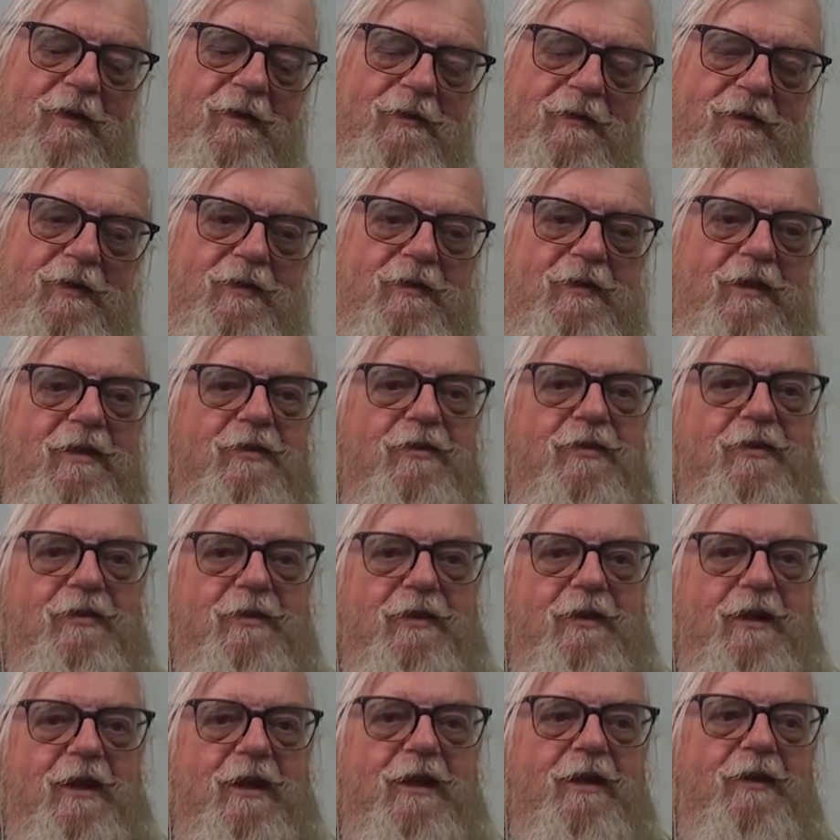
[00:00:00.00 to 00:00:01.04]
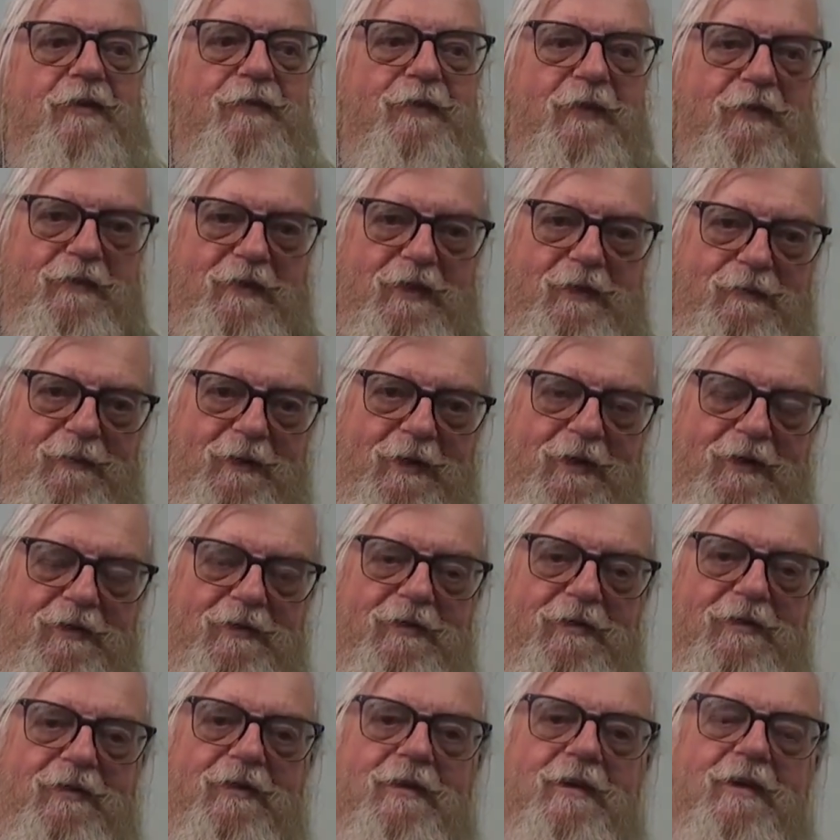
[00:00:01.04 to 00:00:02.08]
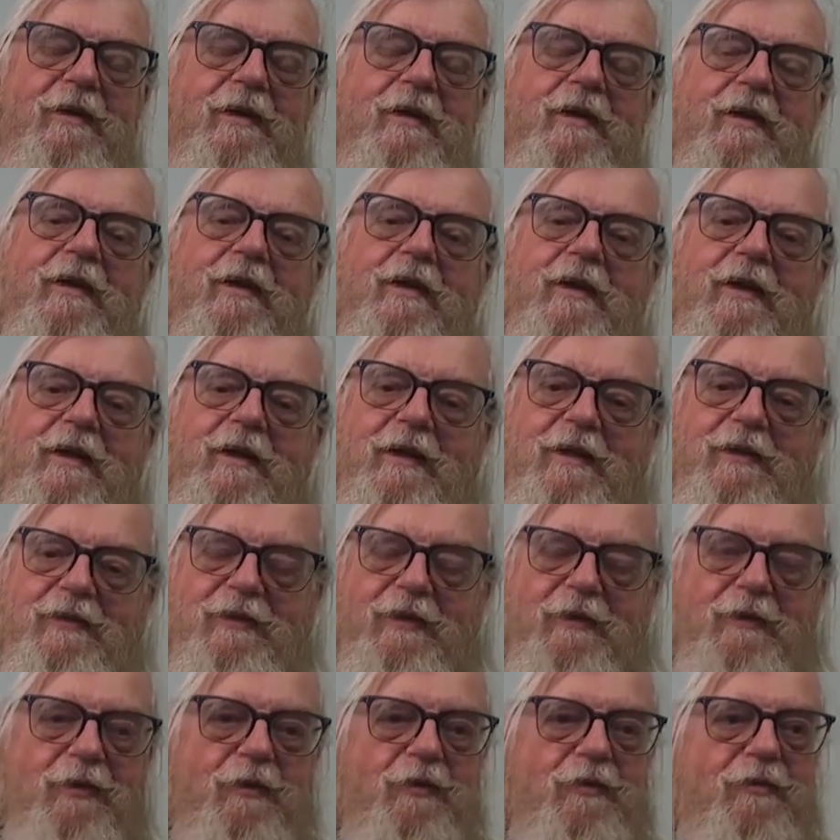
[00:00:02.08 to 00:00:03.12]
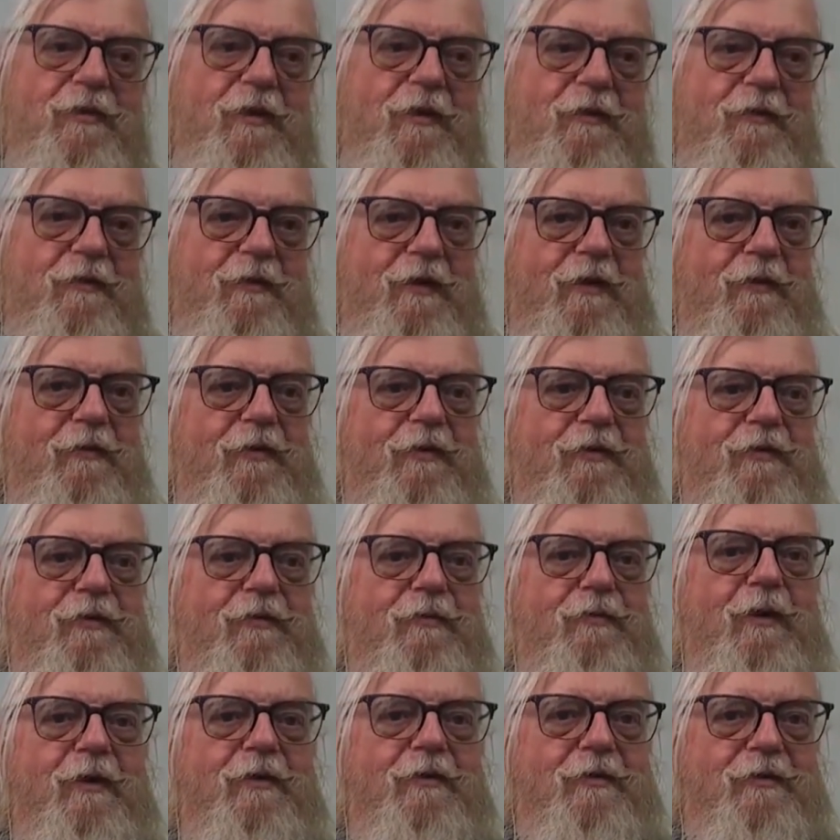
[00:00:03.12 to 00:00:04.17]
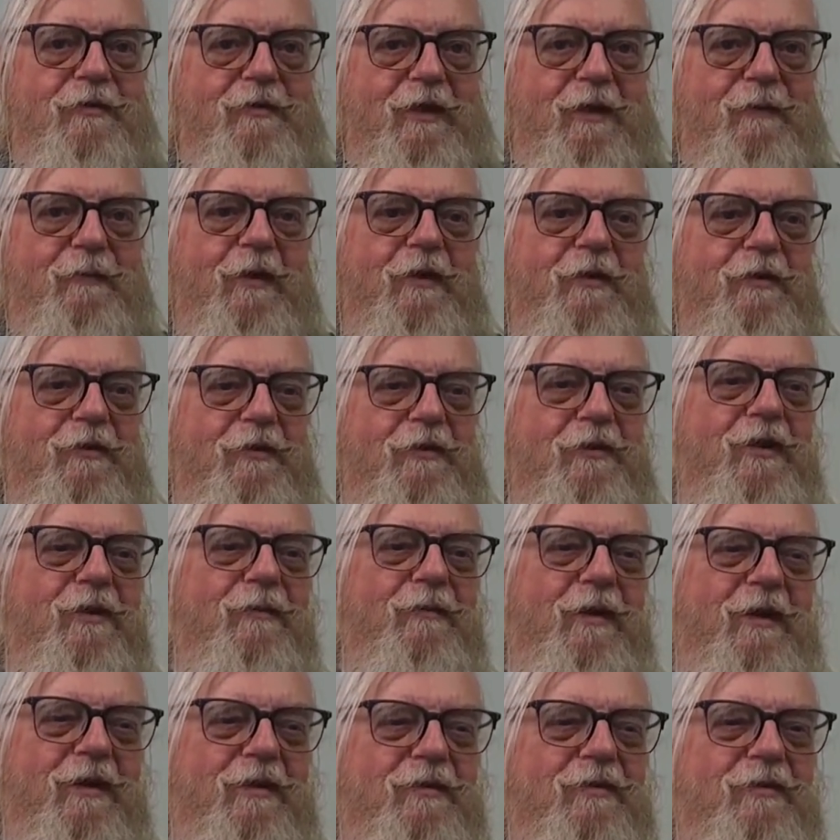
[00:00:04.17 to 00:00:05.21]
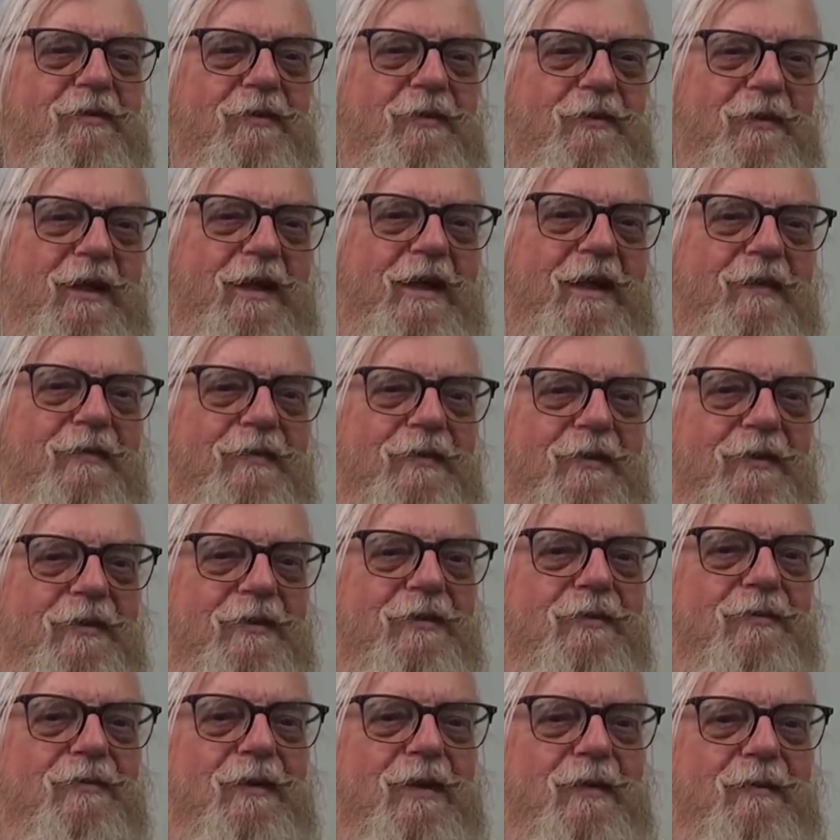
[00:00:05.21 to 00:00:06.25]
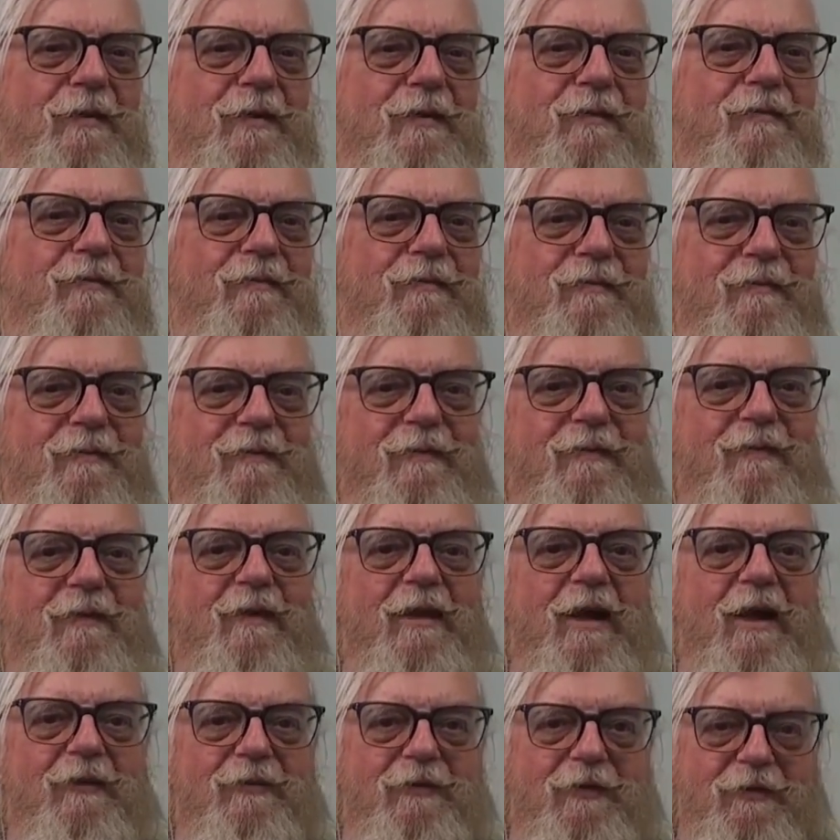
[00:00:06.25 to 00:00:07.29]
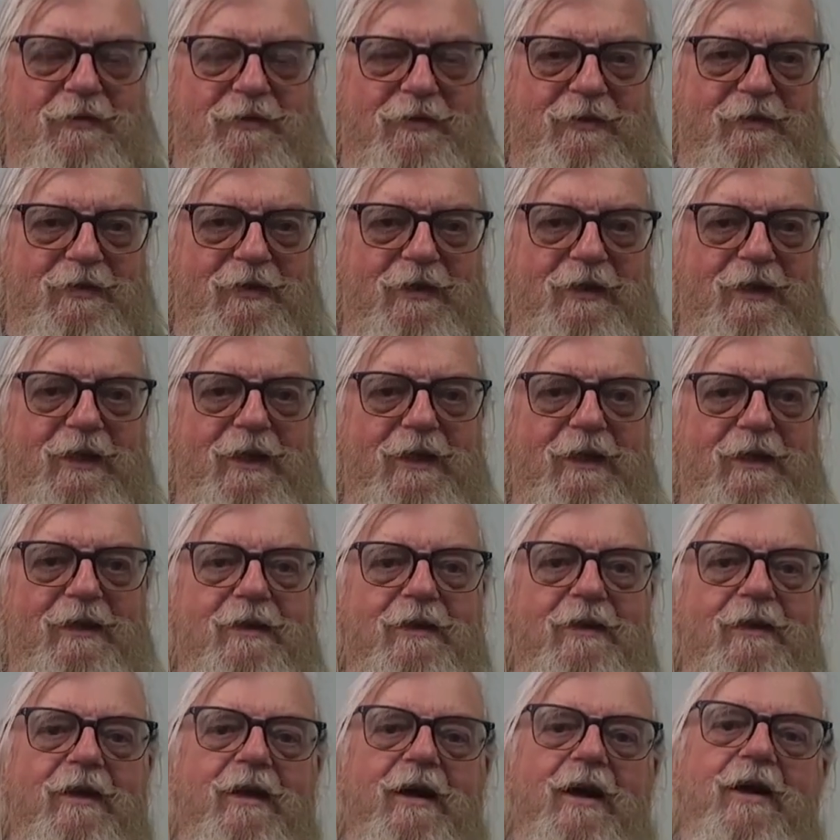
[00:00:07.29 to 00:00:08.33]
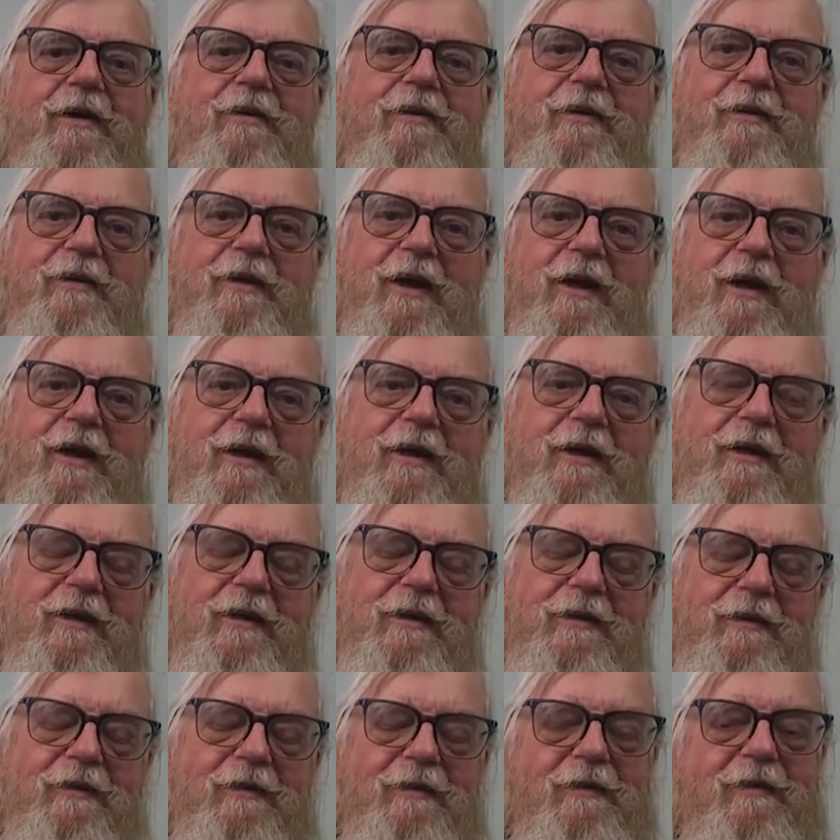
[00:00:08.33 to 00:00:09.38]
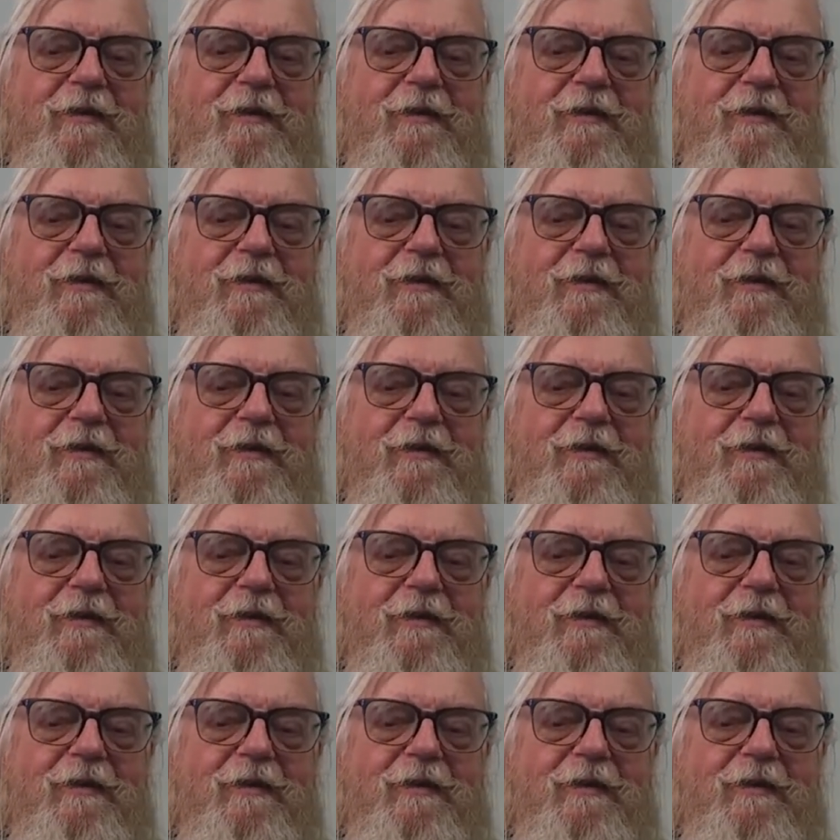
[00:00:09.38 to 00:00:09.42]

68, 69 is 15 months, and 72, 73 was about the same, about 30 months, two and a half years maybe. Okay. I CCK. I was at NAHA